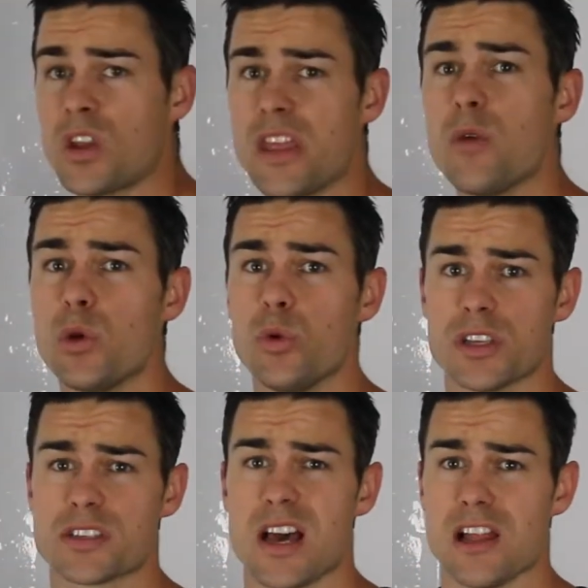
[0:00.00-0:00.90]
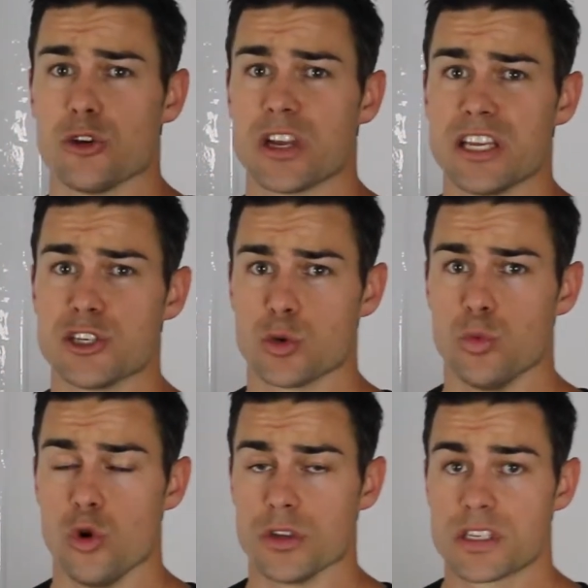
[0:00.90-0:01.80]
that we want to start looking in
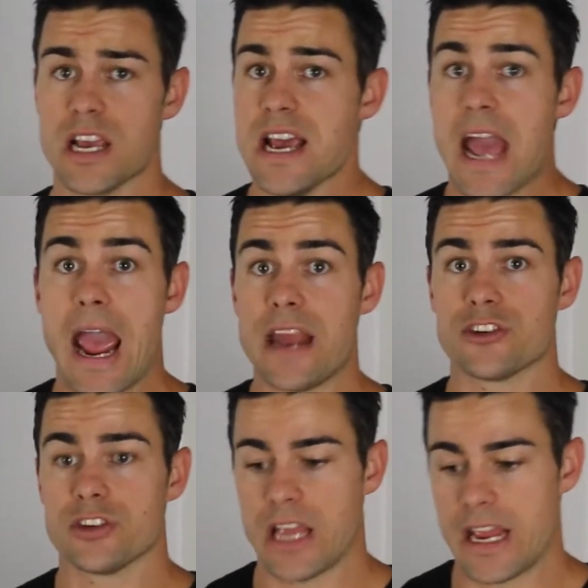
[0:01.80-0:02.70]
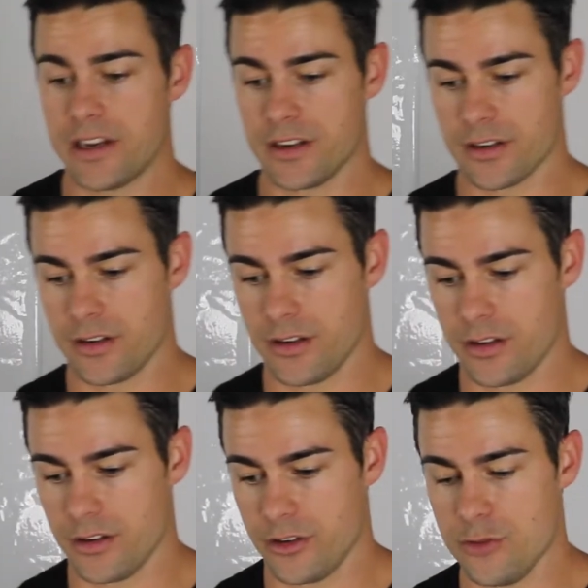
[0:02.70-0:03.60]
towards. And
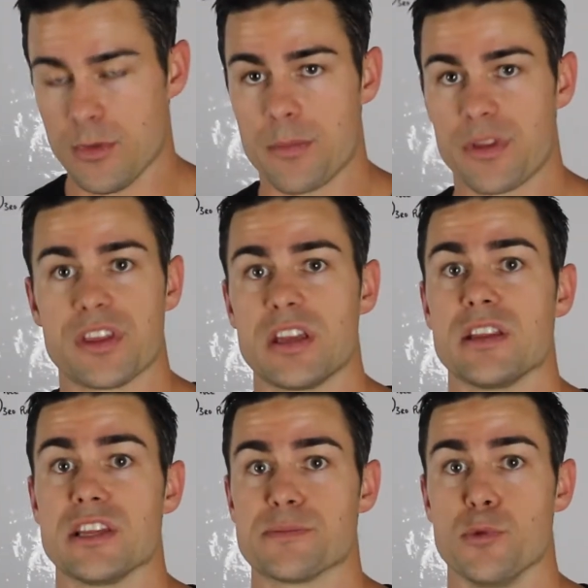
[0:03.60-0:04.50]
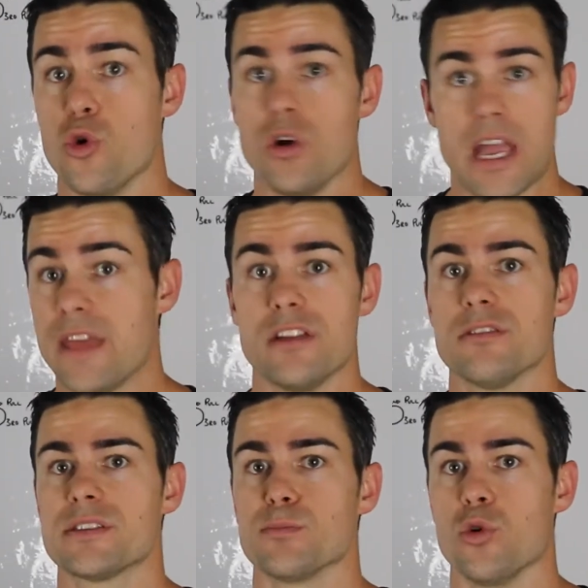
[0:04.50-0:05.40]
you might be thinking there's more, and there
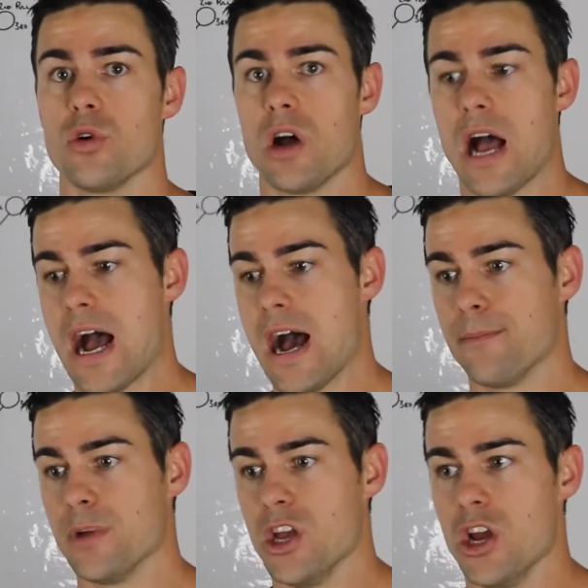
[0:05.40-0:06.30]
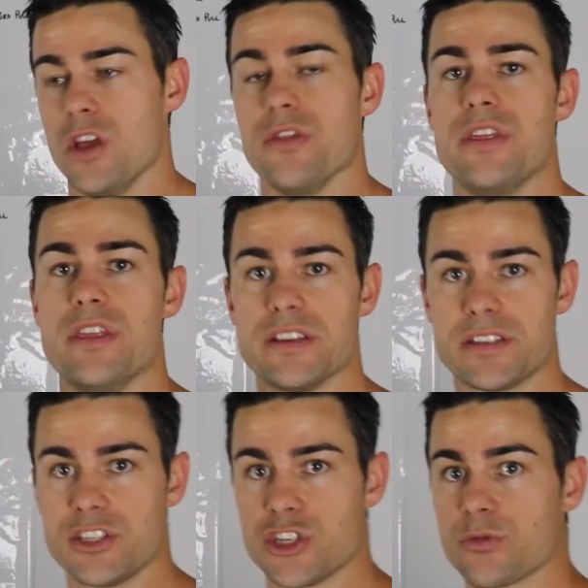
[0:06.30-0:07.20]
is more. This
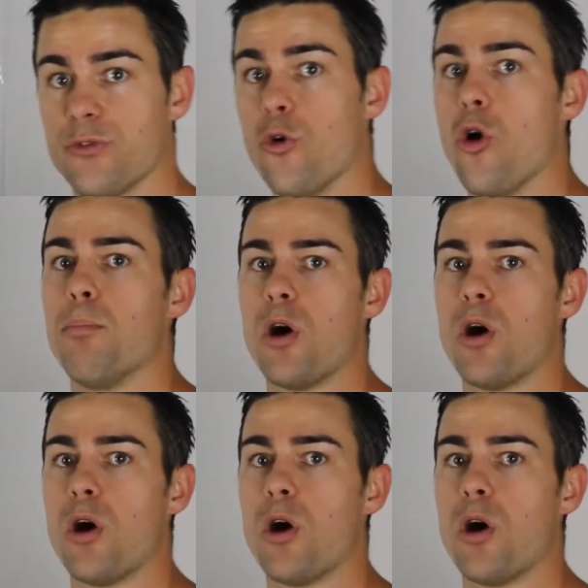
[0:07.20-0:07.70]
is just 4